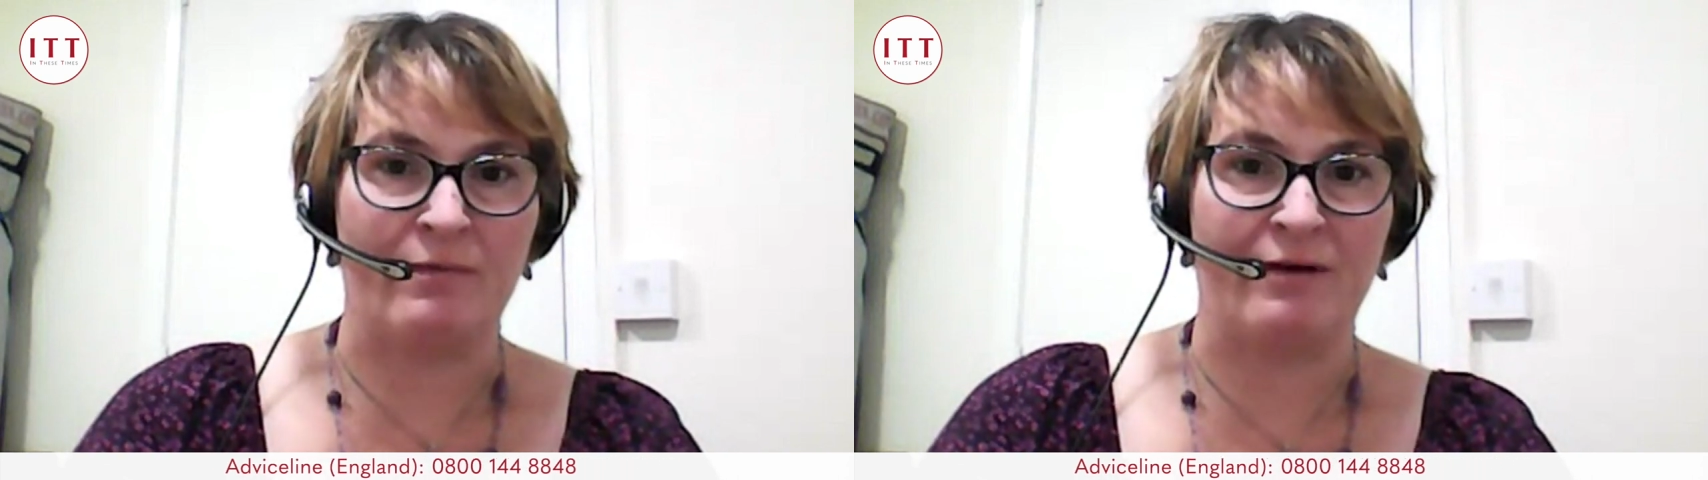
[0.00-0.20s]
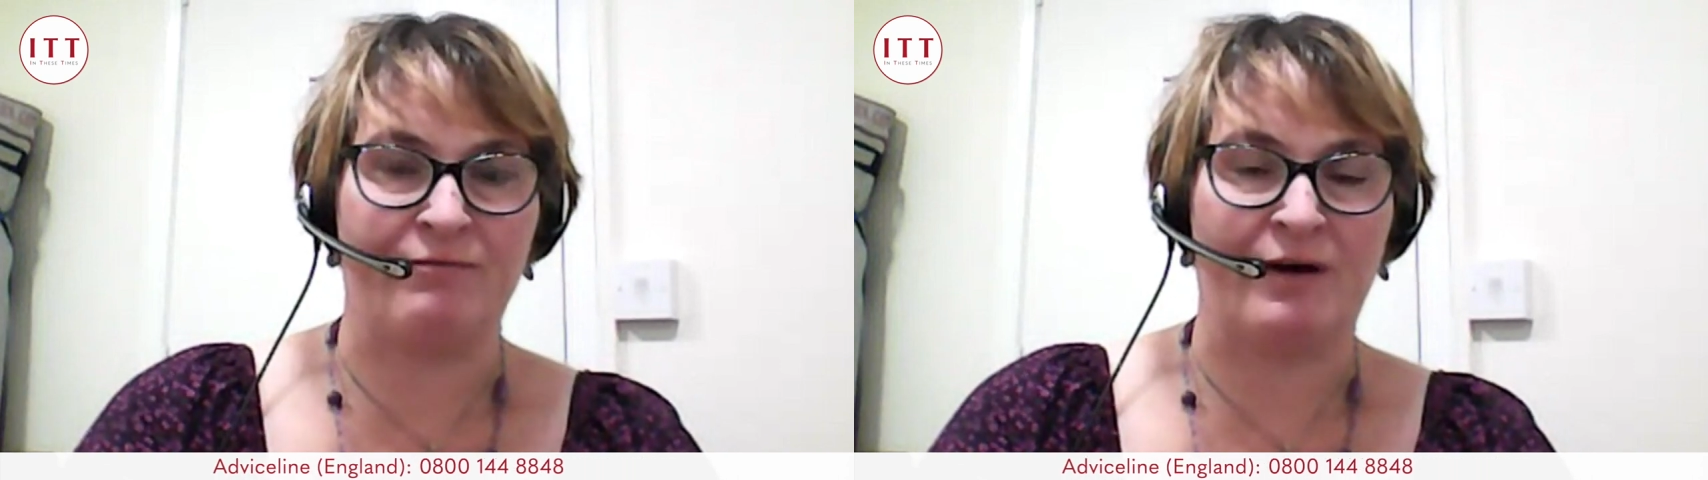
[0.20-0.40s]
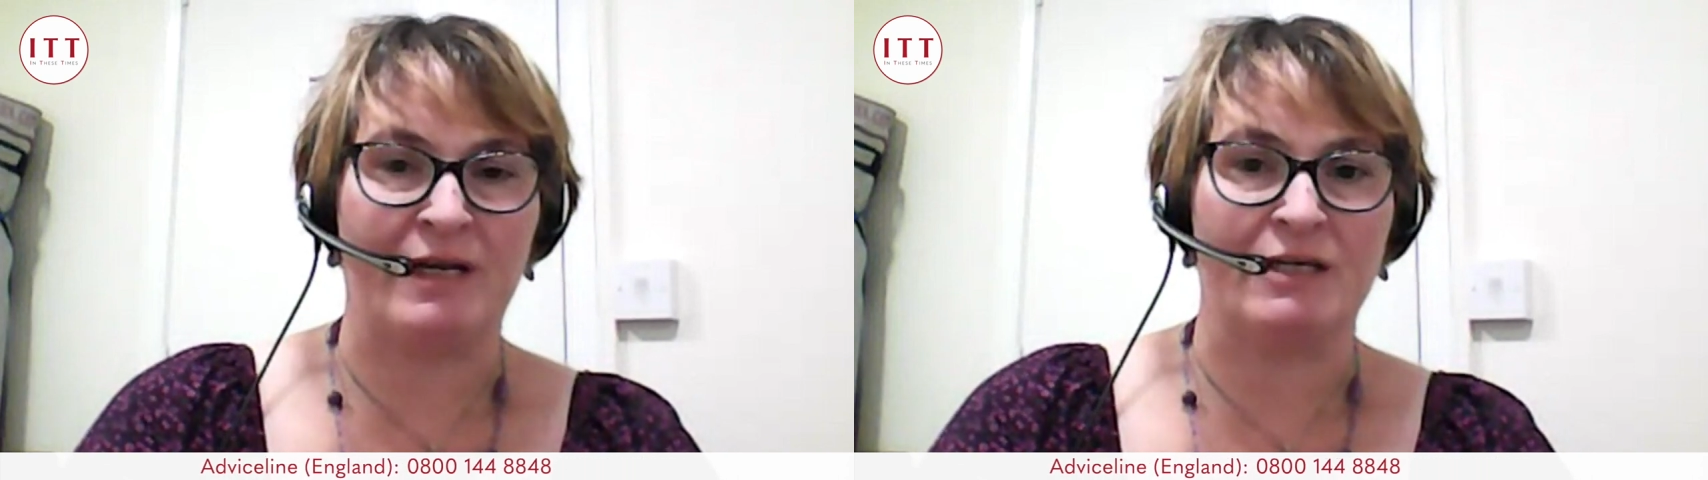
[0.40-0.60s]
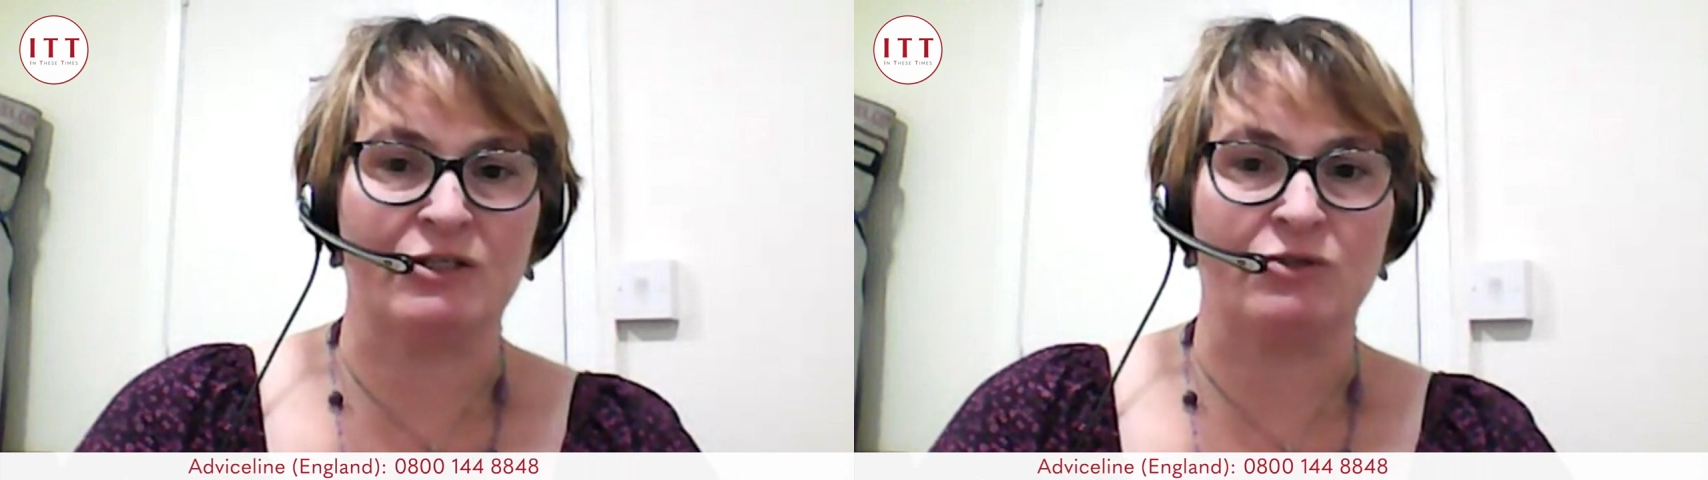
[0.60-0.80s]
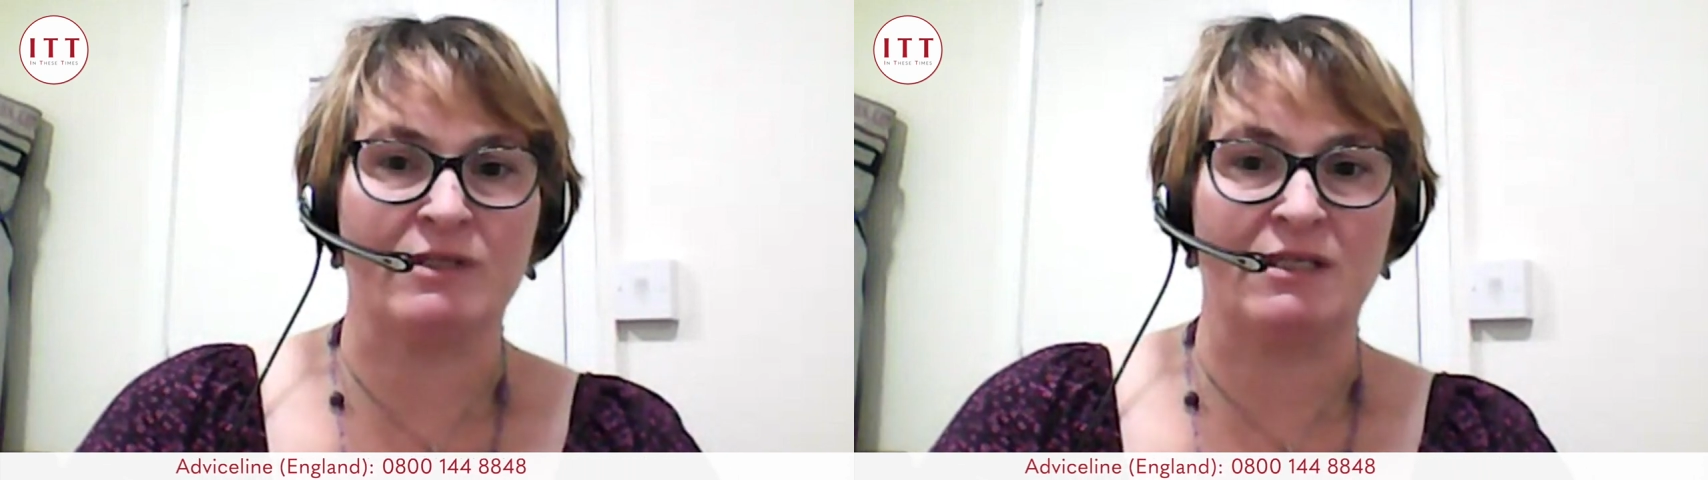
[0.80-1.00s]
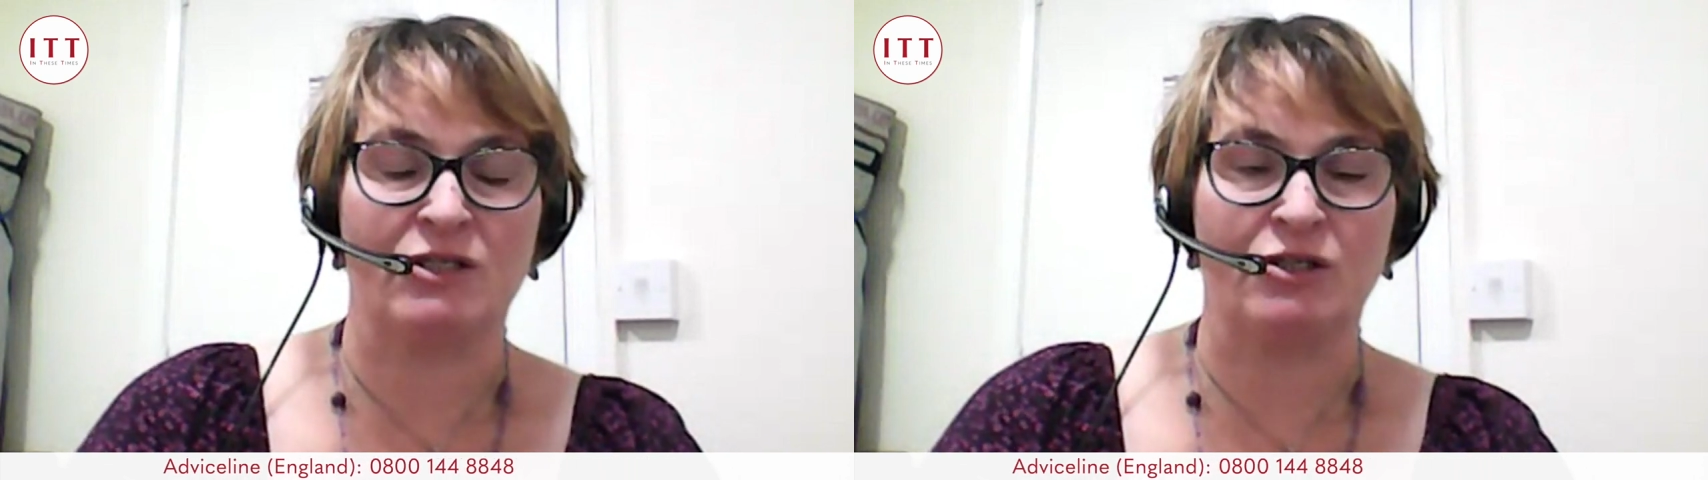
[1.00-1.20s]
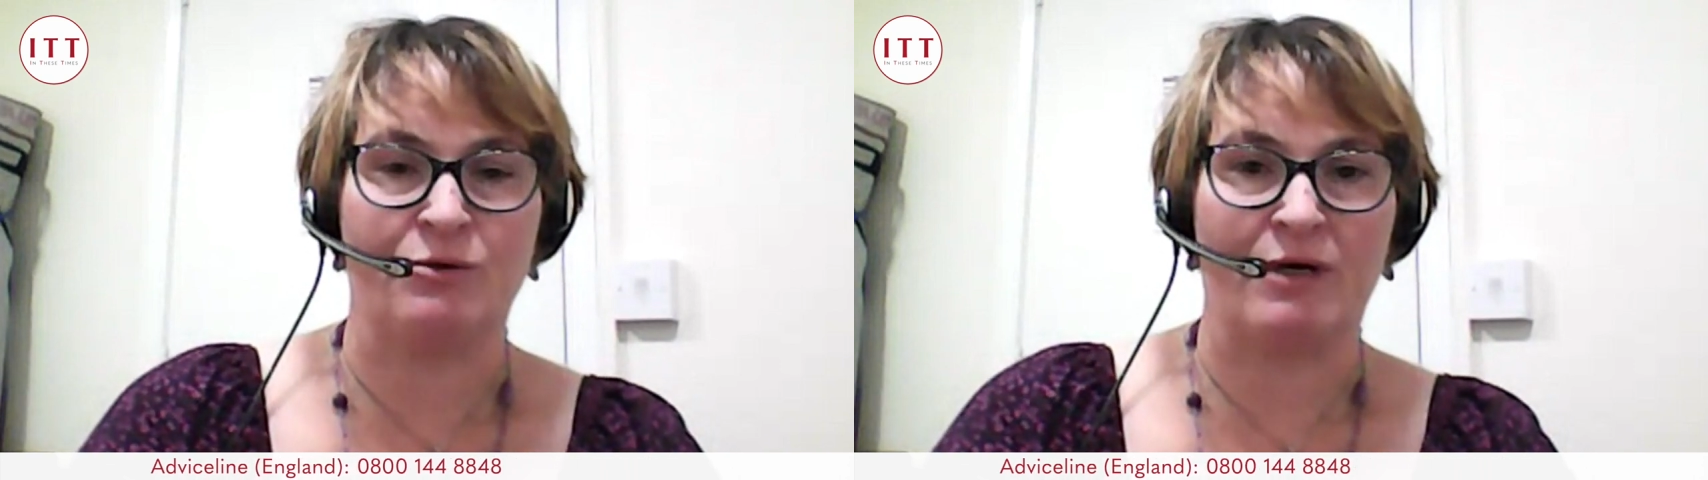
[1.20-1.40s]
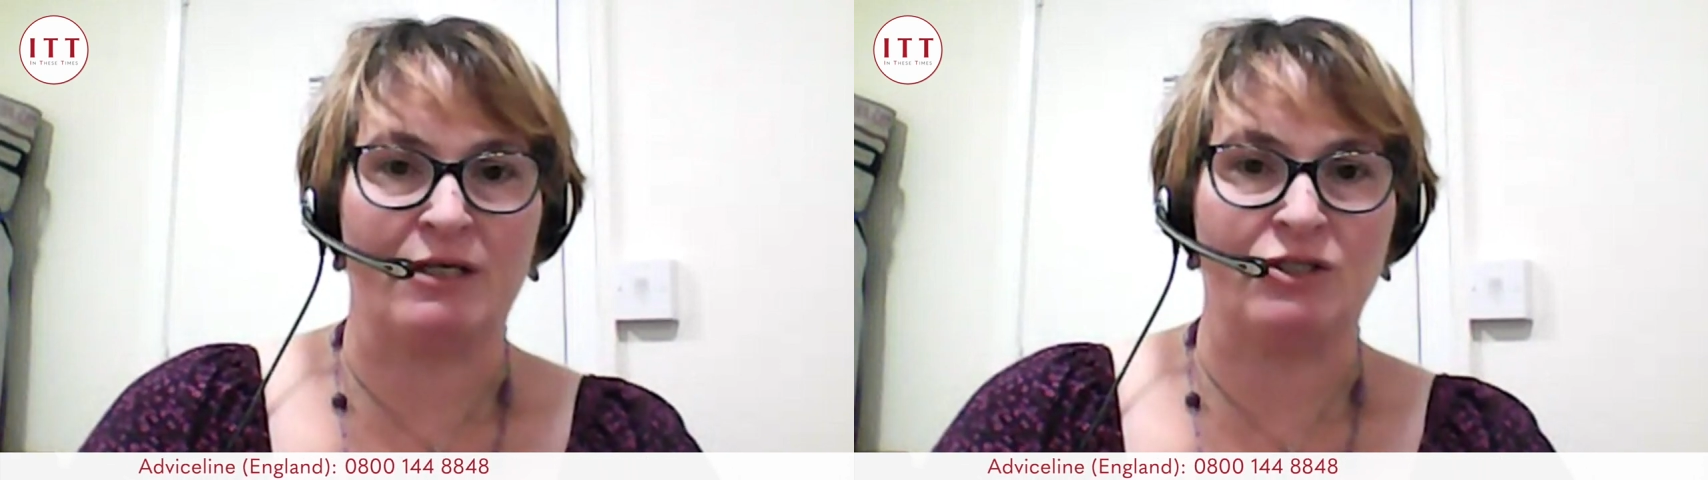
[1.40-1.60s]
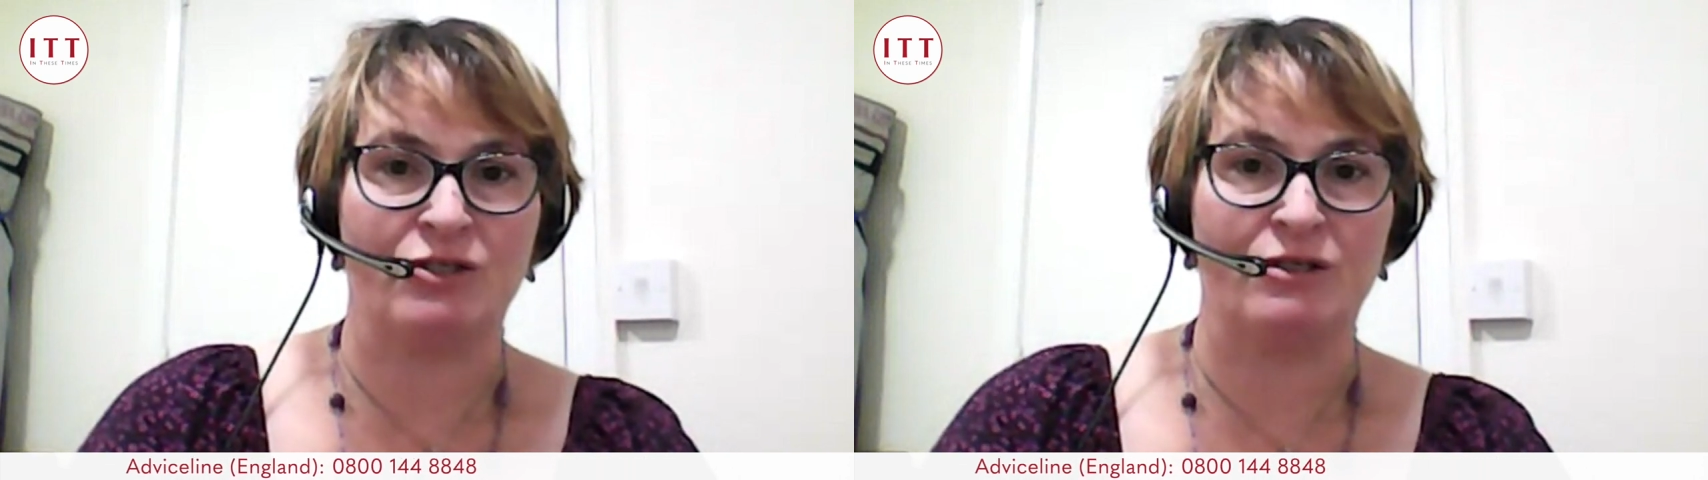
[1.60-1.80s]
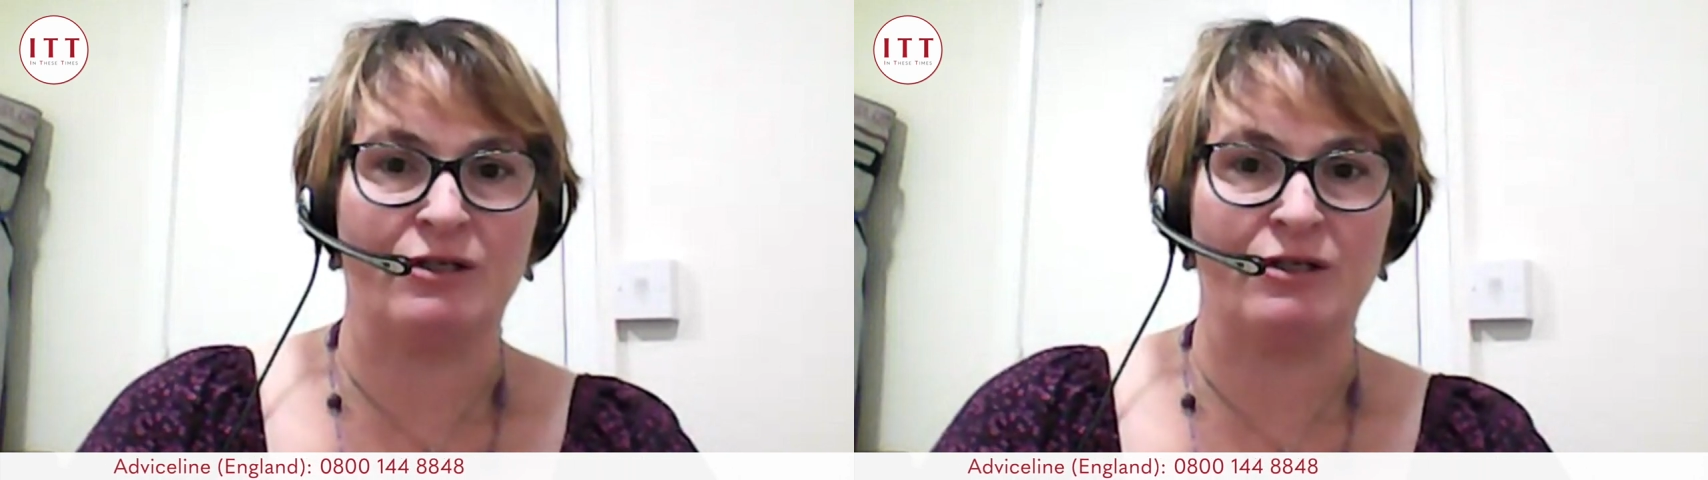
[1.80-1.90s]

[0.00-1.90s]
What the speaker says: their financial situation.